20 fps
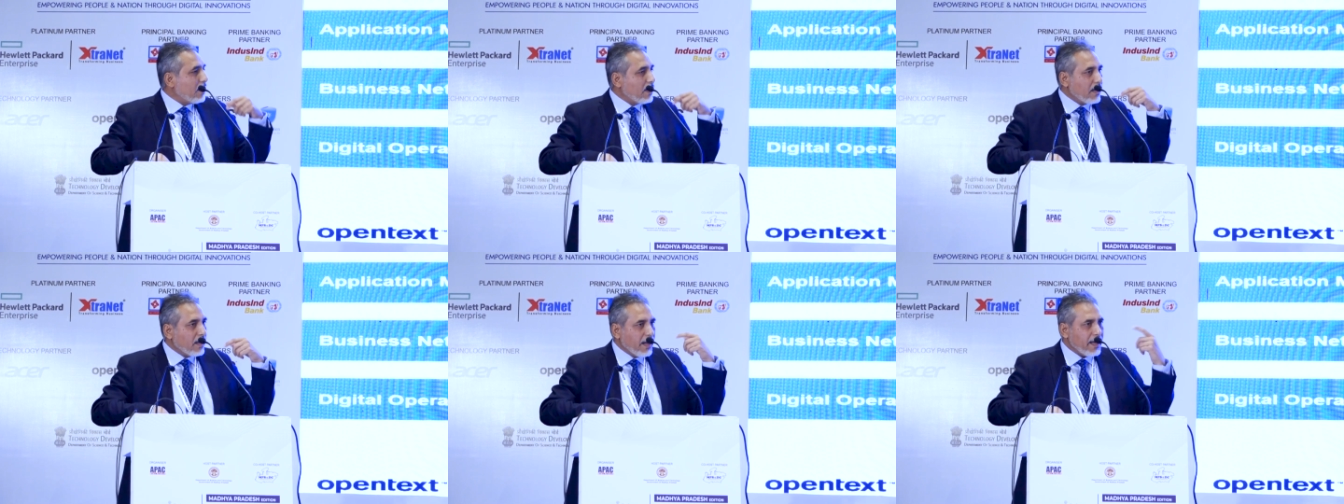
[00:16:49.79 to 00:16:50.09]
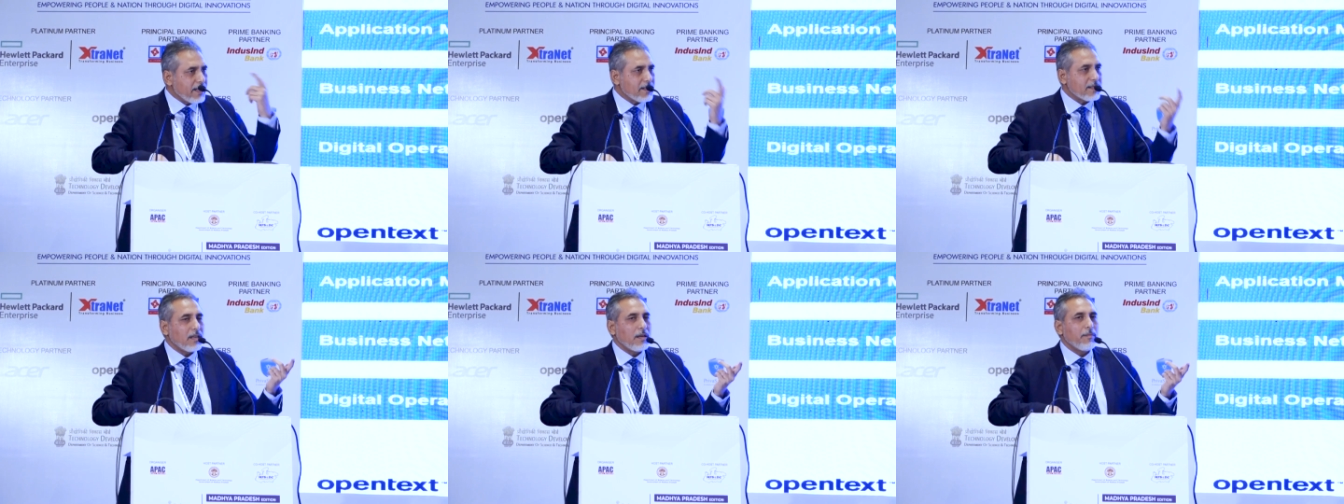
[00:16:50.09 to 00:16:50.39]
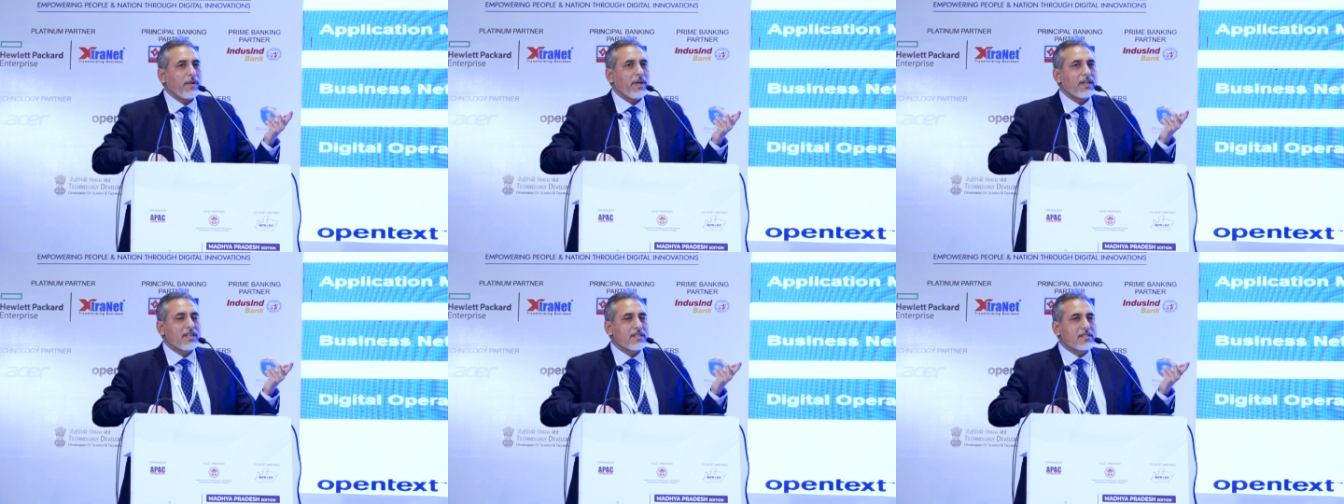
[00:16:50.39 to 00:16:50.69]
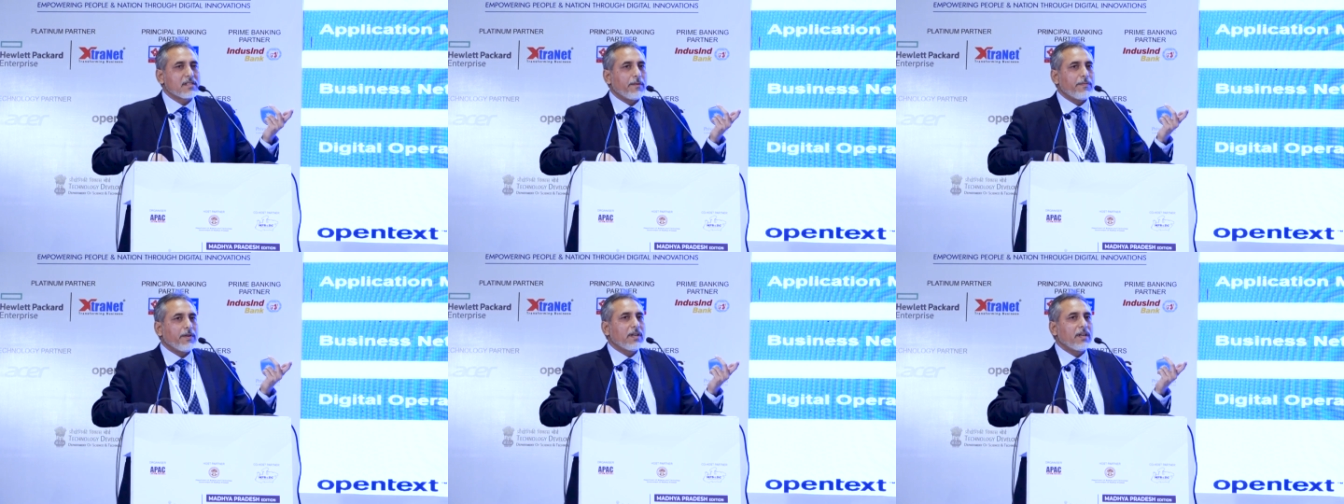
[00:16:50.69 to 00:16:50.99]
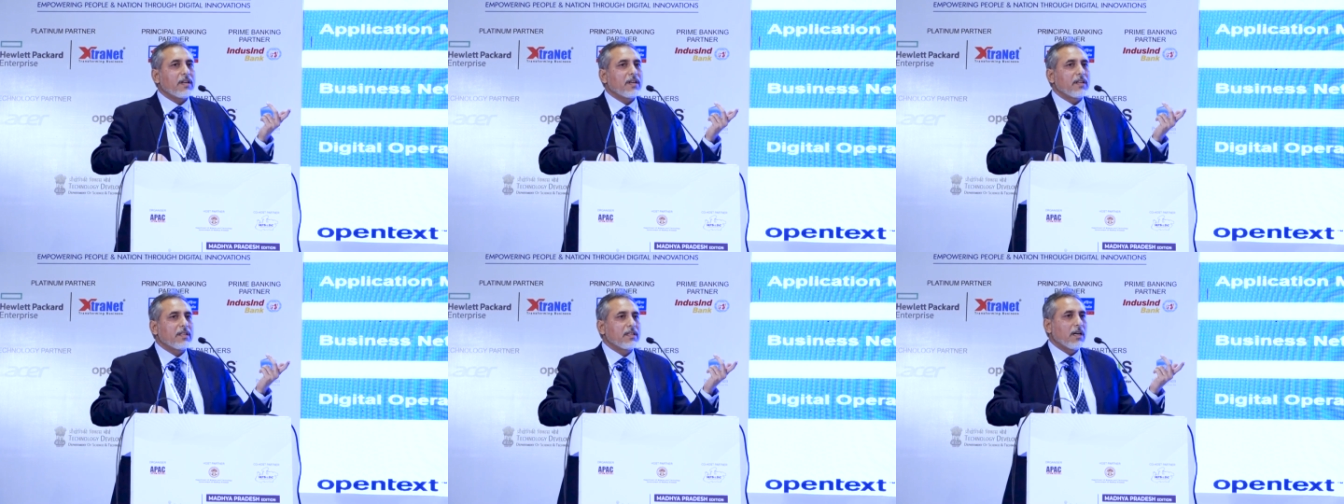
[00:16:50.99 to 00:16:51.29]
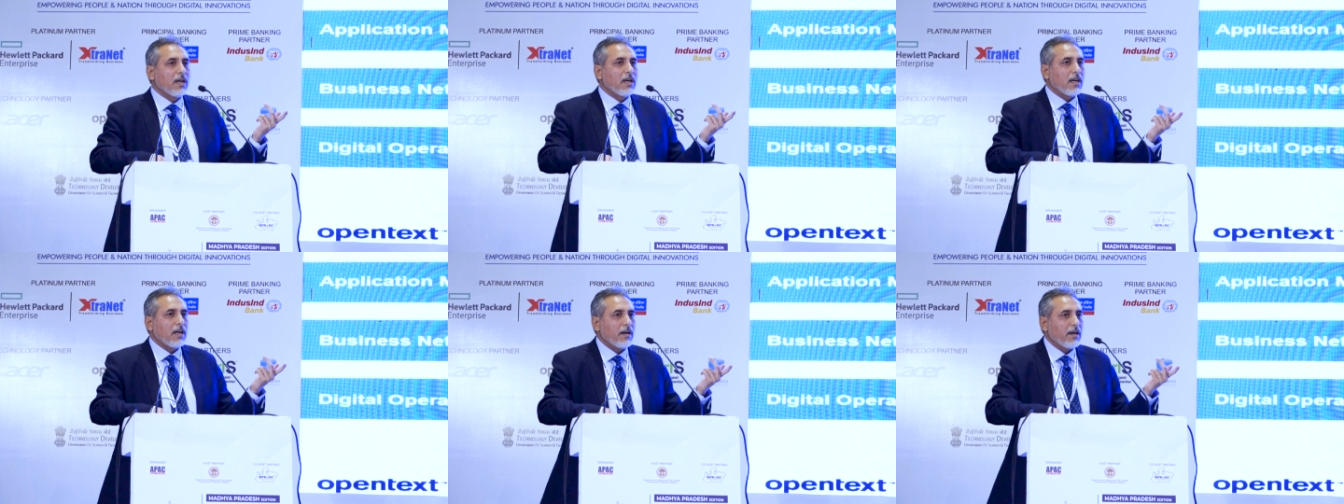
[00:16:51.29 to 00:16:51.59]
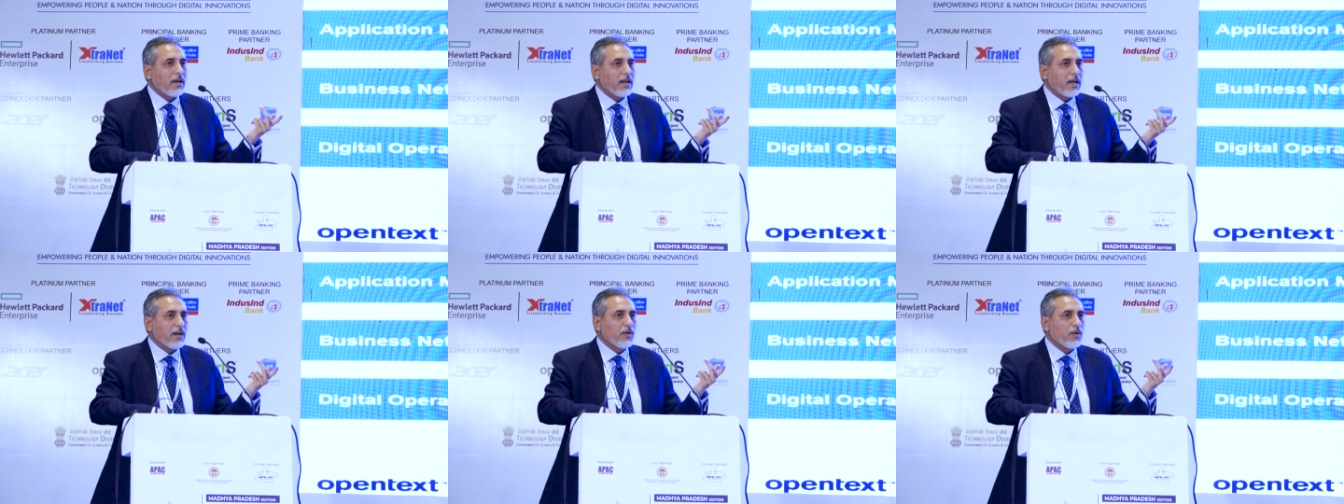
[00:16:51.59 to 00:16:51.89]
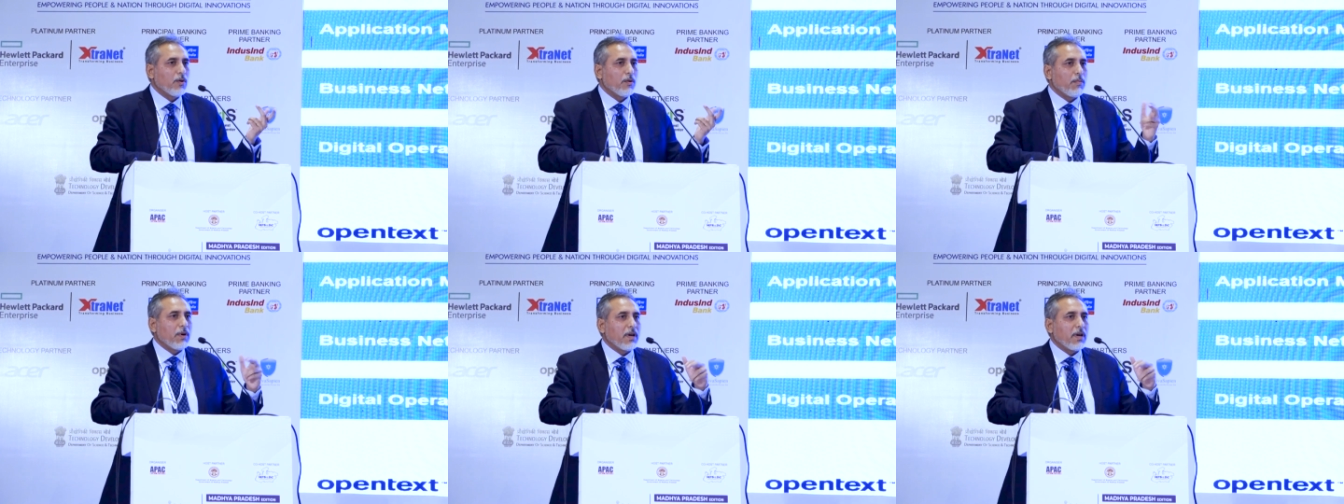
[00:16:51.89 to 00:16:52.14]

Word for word: Next level is definitely the you know,